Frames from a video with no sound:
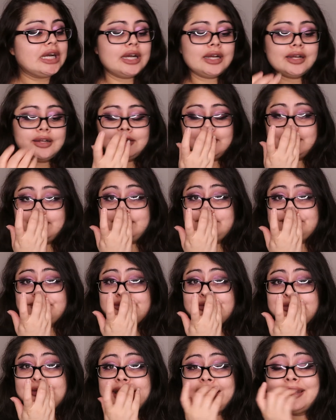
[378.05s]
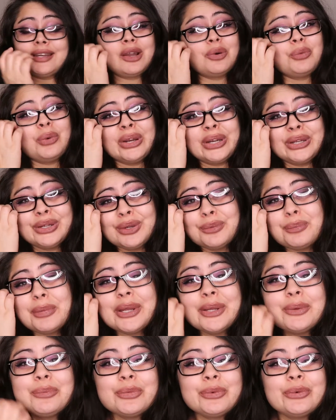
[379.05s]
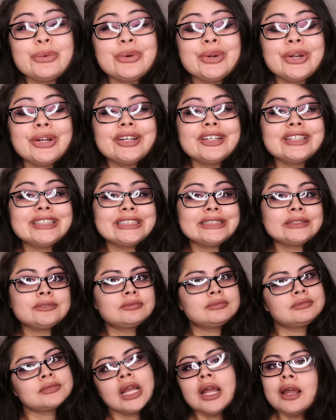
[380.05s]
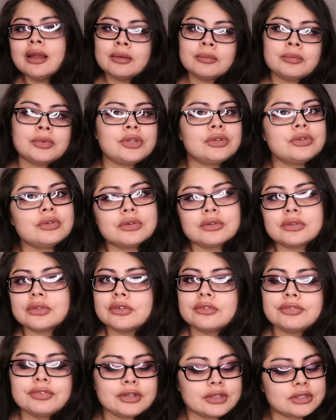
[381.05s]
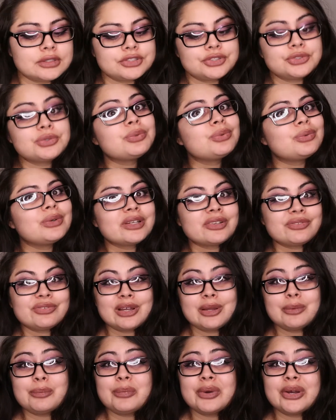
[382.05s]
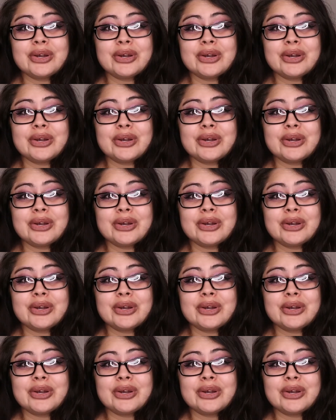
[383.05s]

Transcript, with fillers: Um, and I wanted to buy more but you know, girl, 25